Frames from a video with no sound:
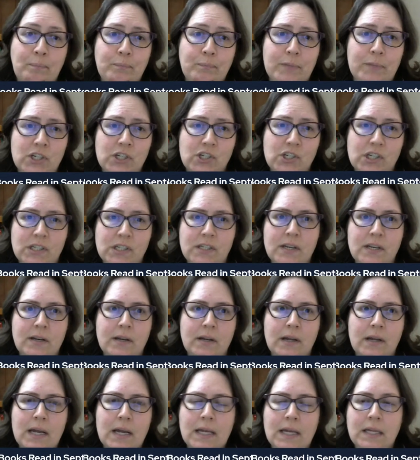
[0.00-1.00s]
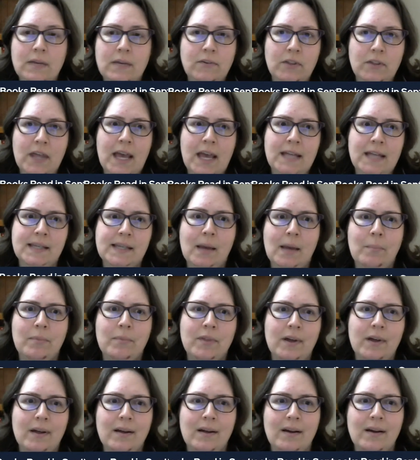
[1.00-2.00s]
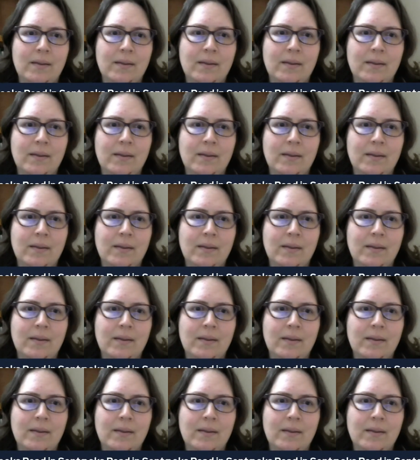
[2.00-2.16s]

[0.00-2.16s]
But just to give you the heads up that